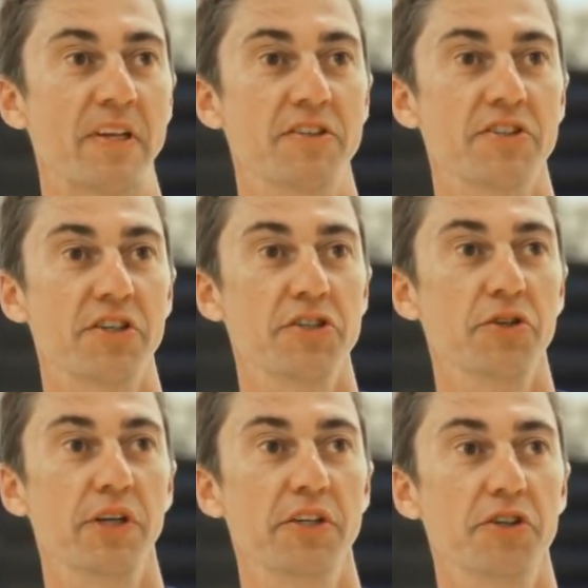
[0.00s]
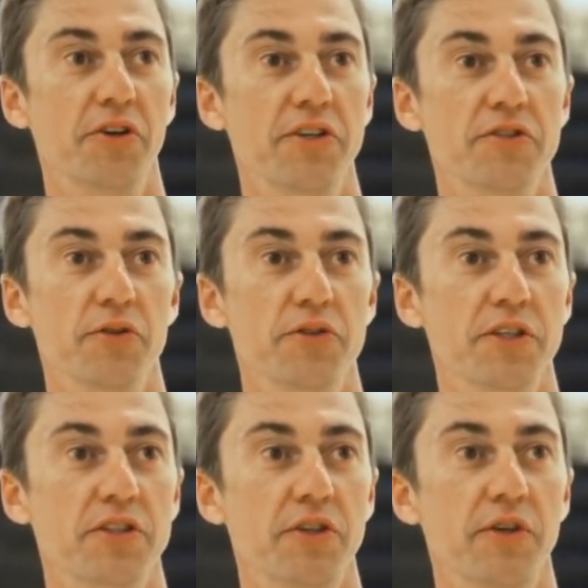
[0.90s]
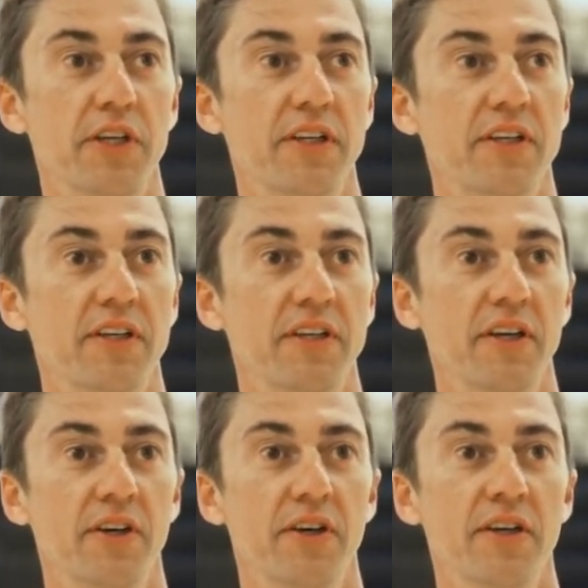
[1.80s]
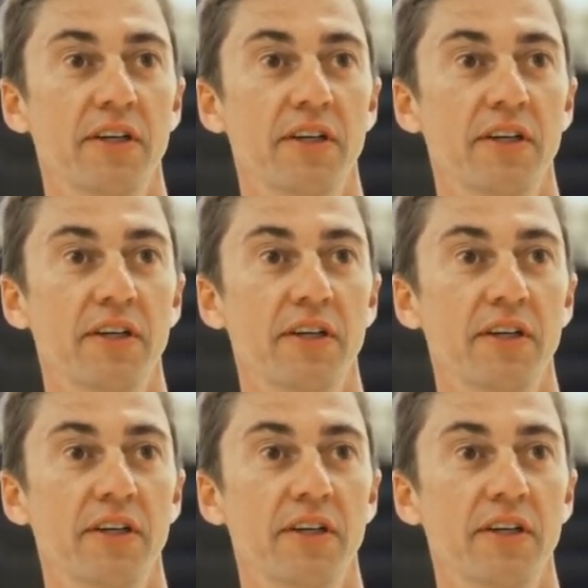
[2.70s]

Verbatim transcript: just such unique journeys through such a unique year,